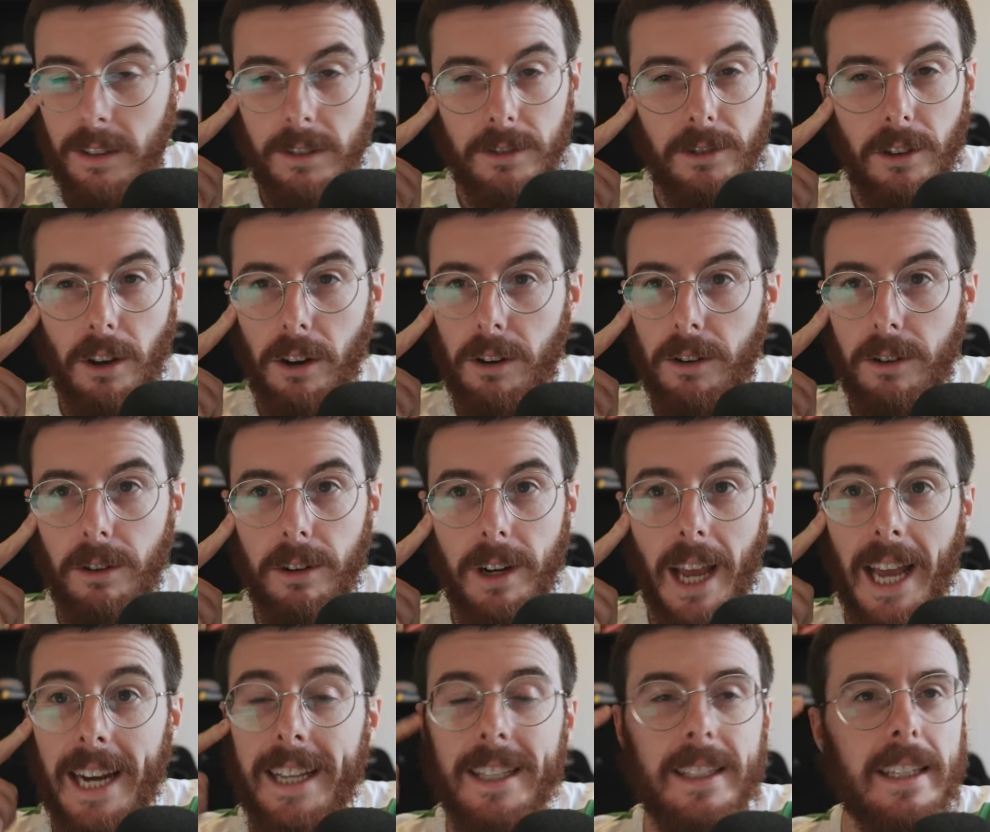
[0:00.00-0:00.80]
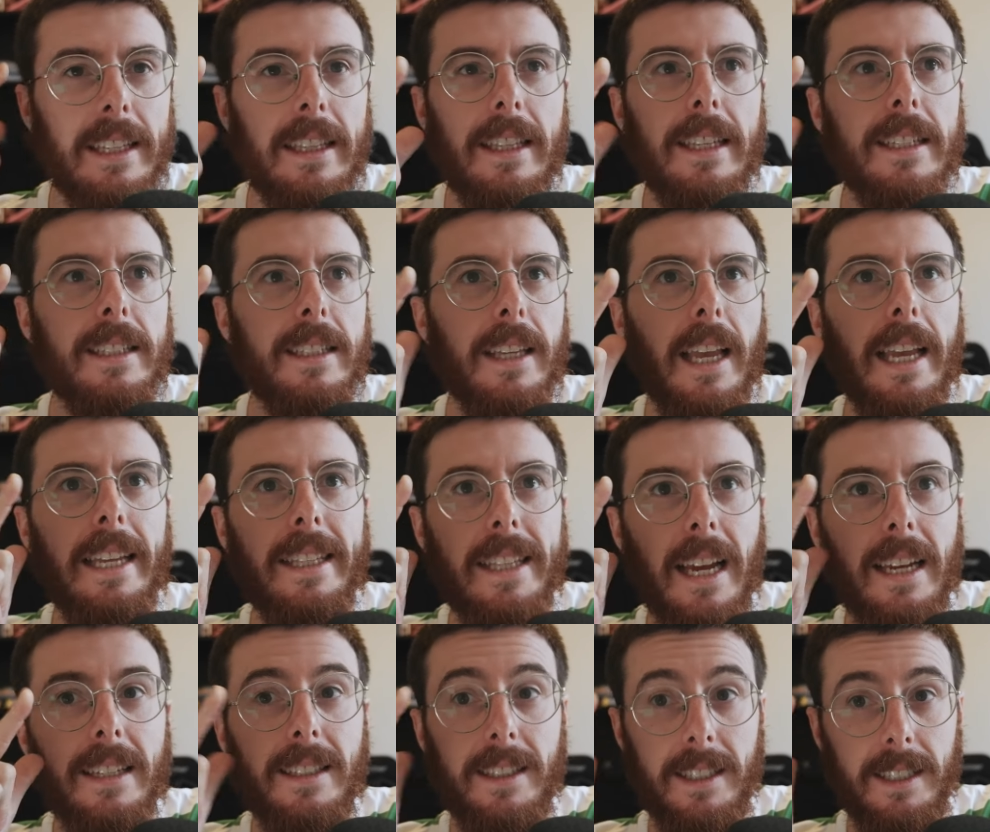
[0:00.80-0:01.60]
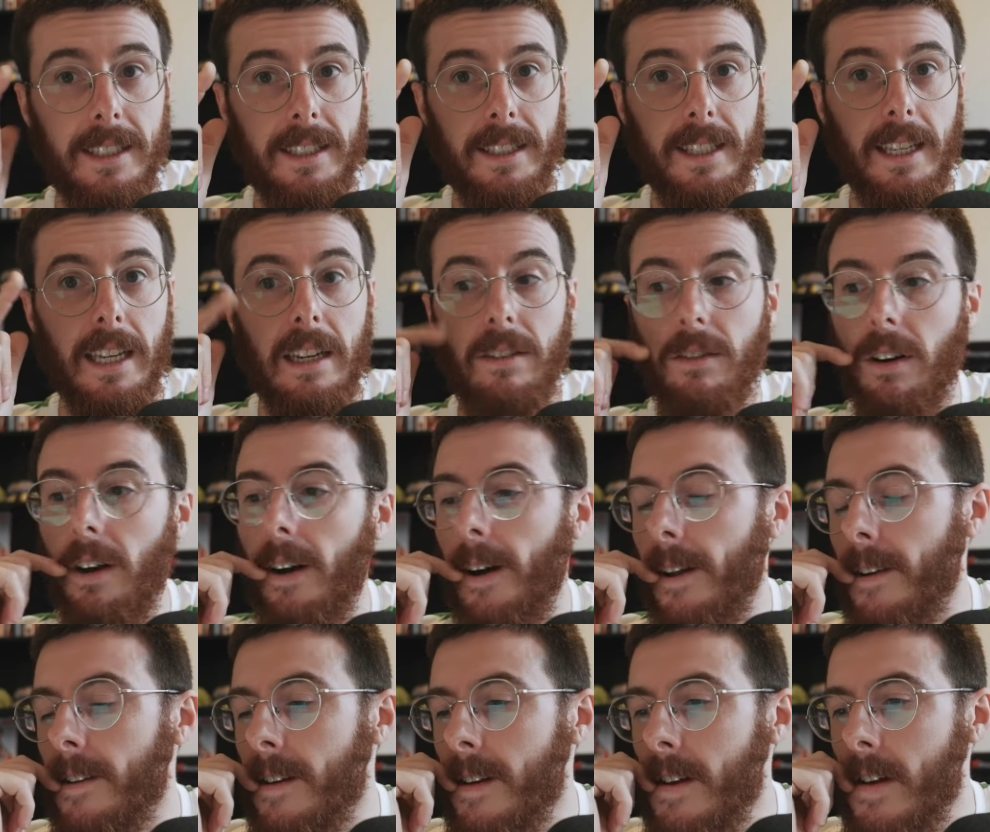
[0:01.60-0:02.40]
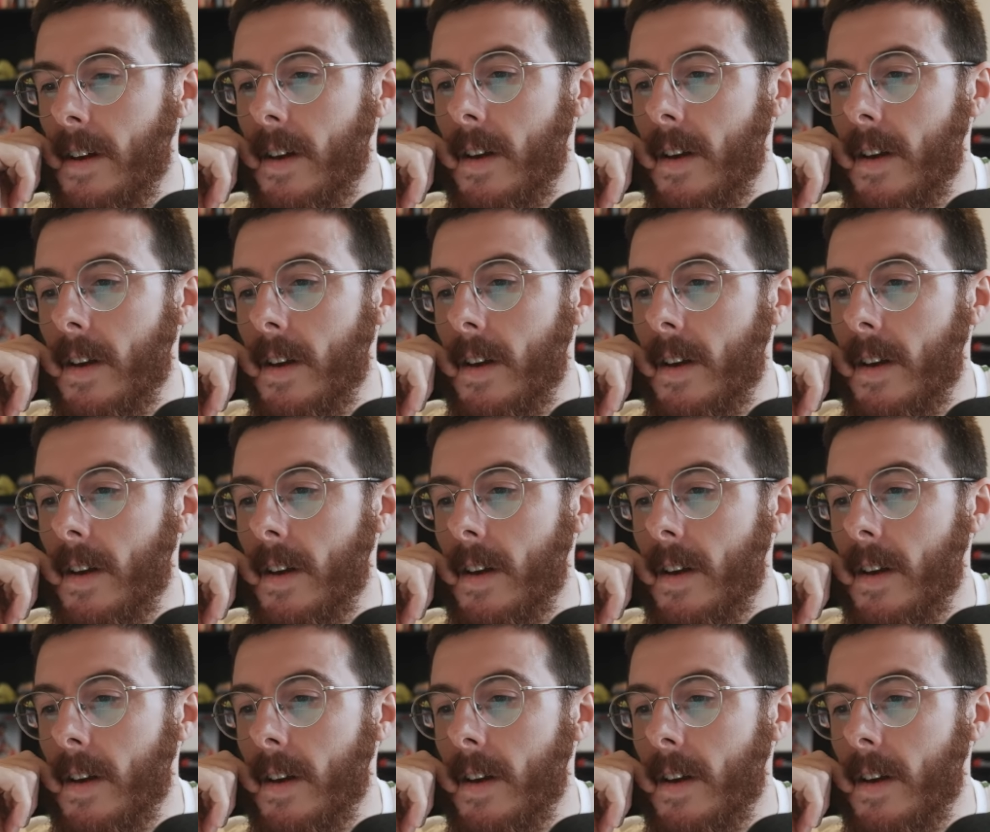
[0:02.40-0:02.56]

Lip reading: So good. And he does this thing, right?